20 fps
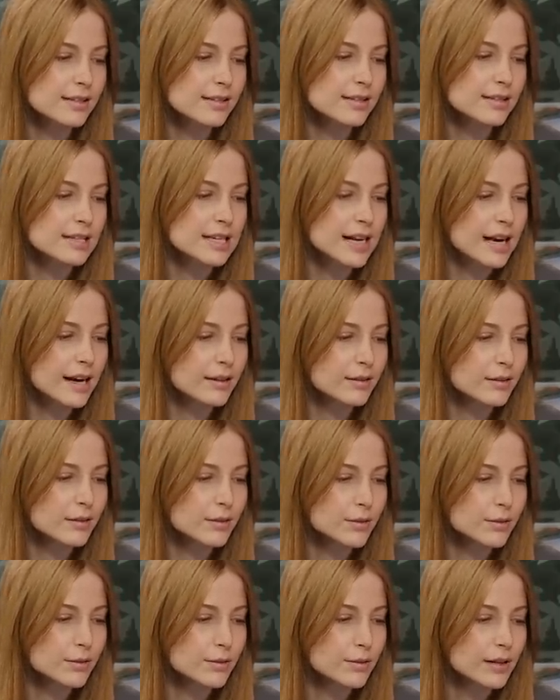season 9
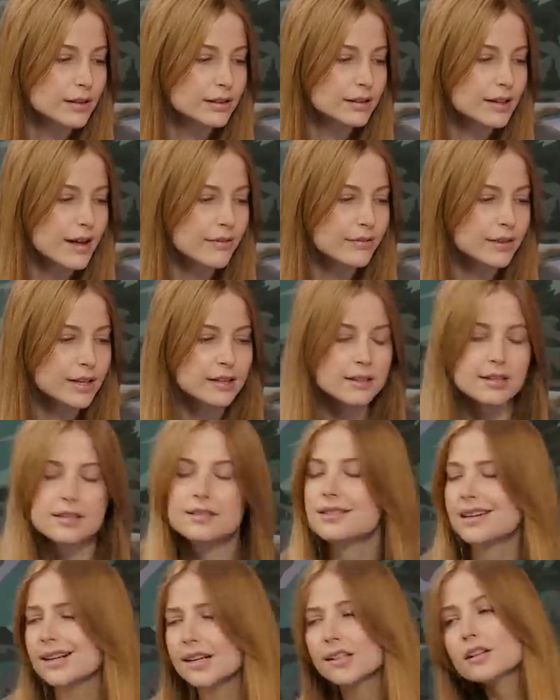through 11. Let's take